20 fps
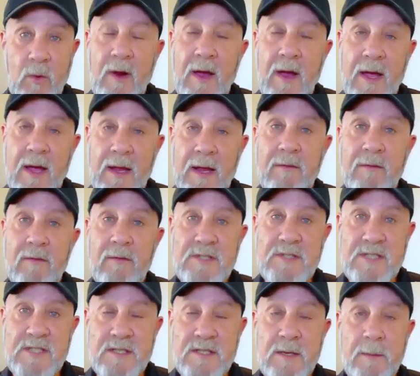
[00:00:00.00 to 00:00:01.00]
your HighLevel
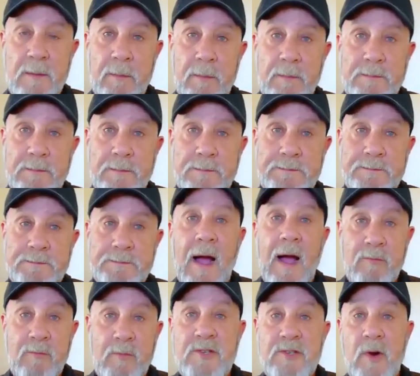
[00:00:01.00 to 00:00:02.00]
system.
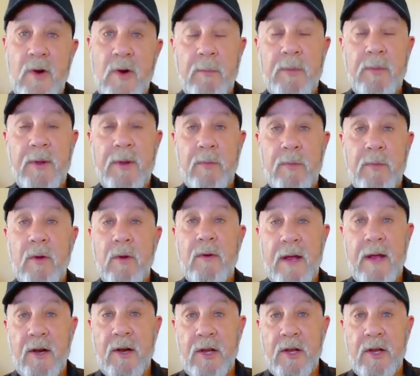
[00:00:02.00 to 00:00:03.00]
I've been training people on
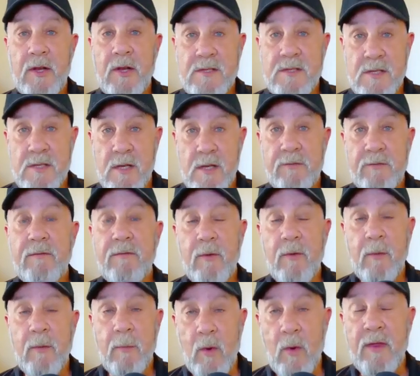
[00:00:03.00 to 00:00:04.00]
how to use software for
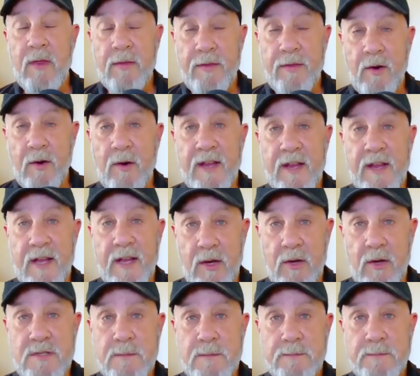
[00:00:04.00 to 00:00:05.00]
more than 30
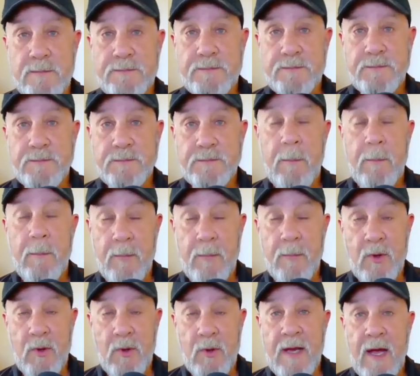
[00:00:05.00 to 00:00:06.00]
years. I'm
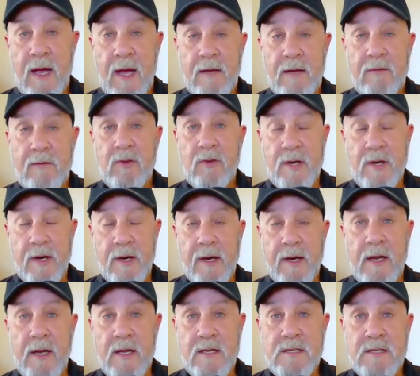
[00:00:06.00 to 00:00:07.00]
building HighLevel training
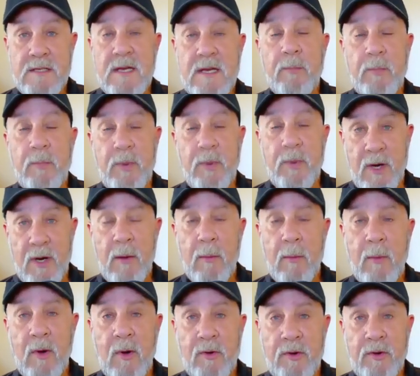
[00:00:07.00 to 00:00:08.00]
lessons, I'm putting them
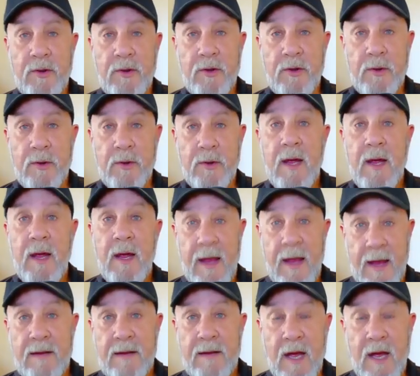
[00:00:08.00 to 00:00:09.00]
on YouTube,
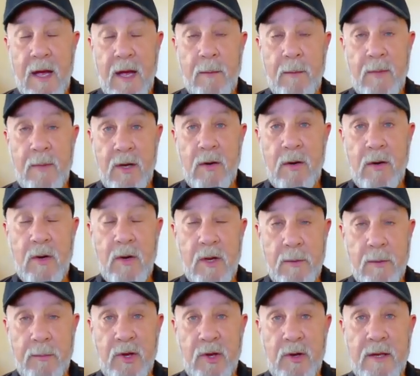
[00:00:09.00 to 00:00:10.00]
and I've got my own
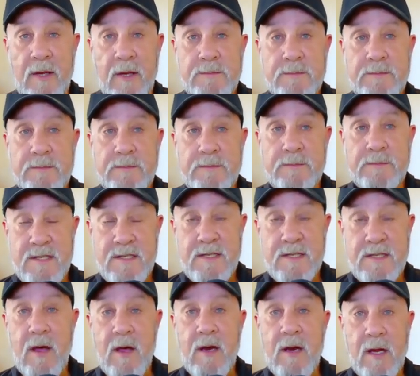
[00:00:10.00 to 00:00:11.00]
community. And
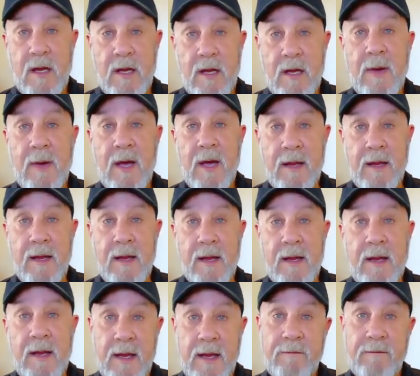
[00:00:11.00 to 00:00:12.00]
it's not a click my
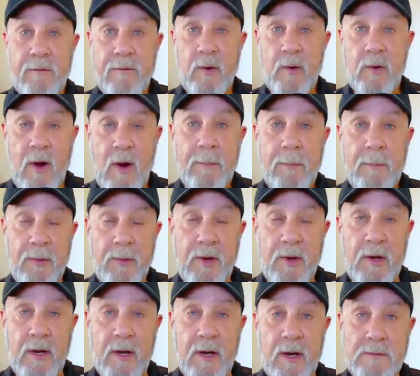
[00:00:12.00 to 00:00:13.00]
link, get free crap
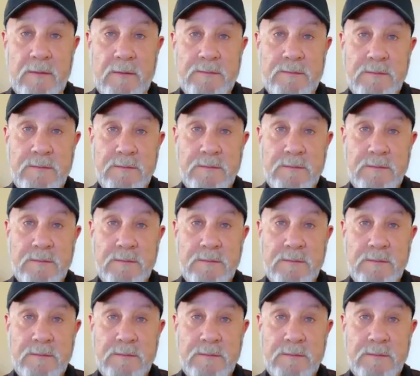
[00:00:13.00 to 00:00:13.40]
community.